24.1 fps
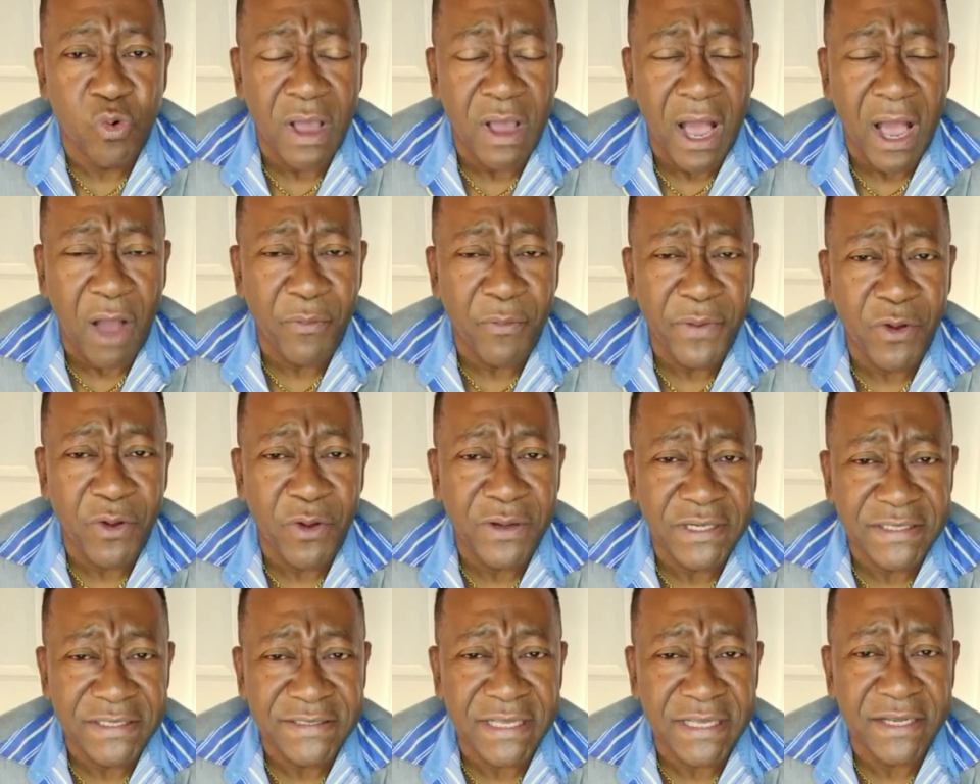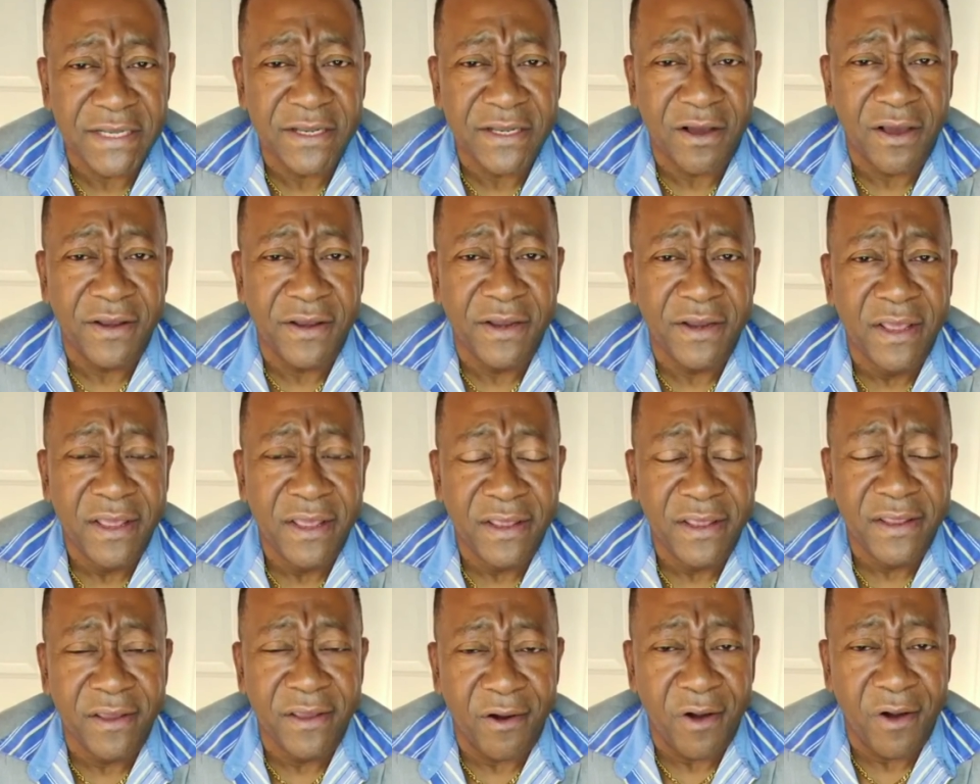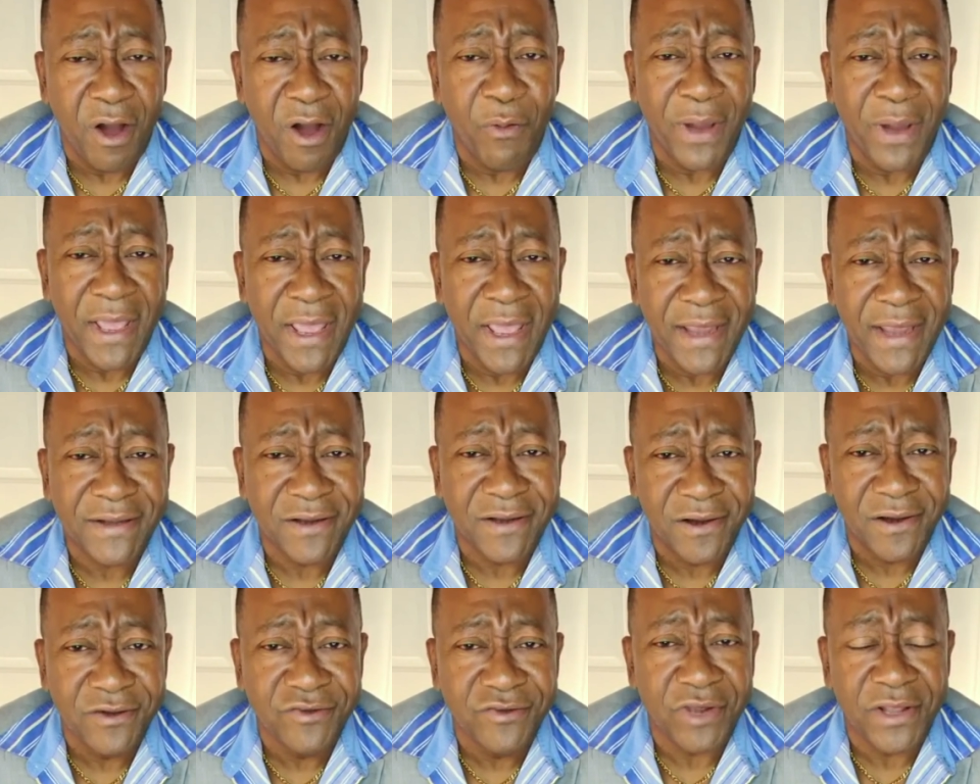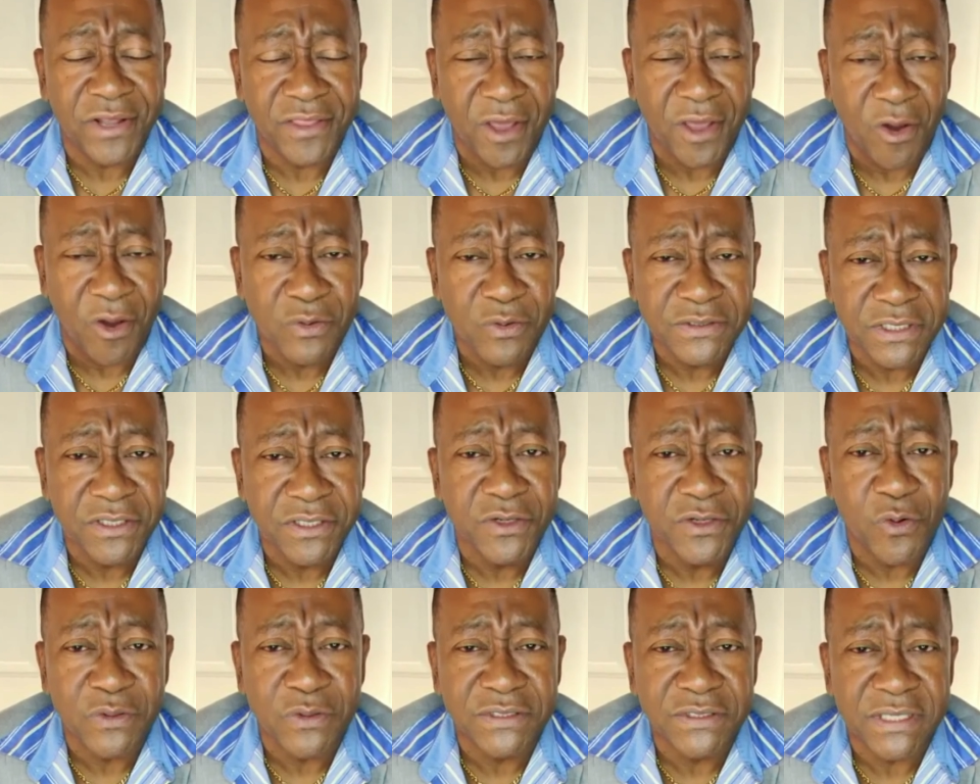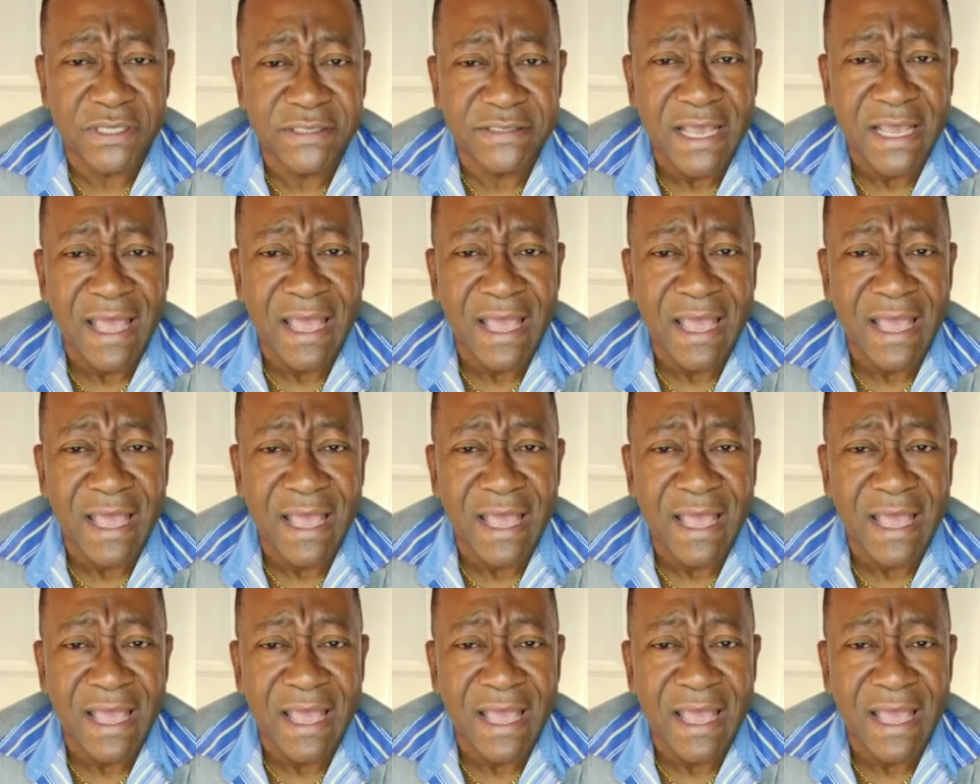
Are we going to sit down on our 800,000 doses